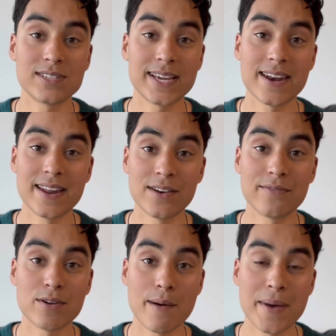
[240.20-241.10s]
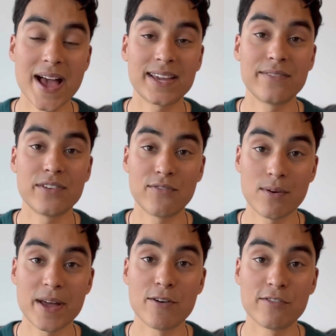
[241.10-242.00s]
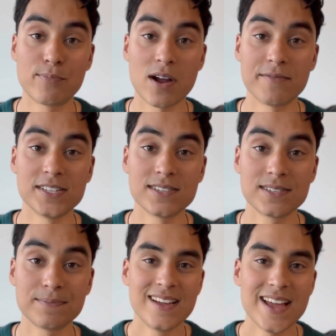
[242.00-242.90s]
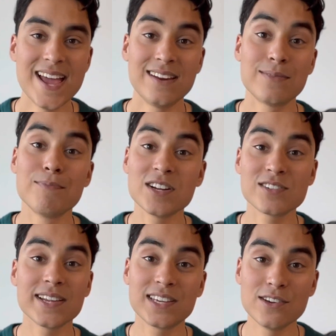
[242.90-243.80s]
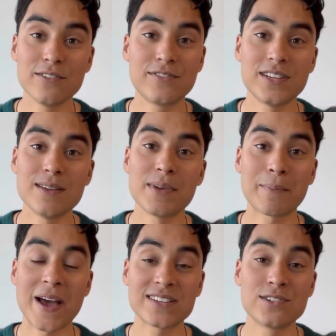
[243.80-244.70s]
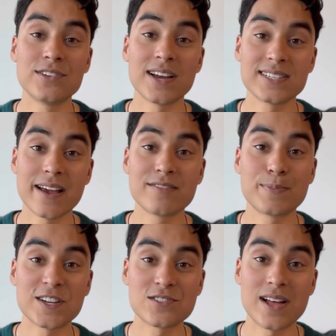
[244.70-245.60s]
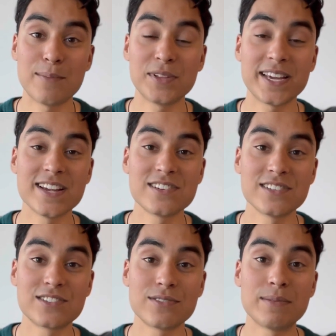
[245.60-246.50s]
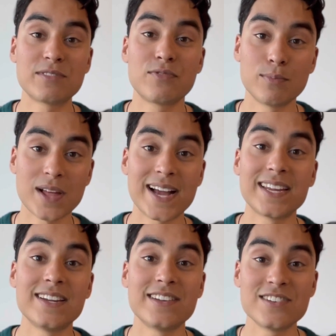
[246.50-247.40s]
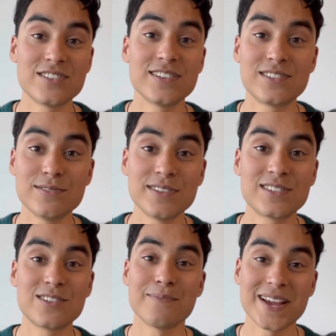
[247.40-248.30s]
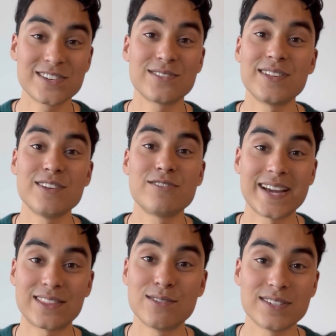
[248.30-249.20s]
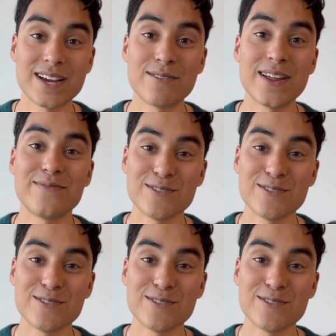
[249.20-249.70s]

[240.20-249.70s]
to get an interview at Mac if you're from out of province. And much like UofT, McMaster does have special application streams for Black and Indigenous students, so make sure that you check those out if you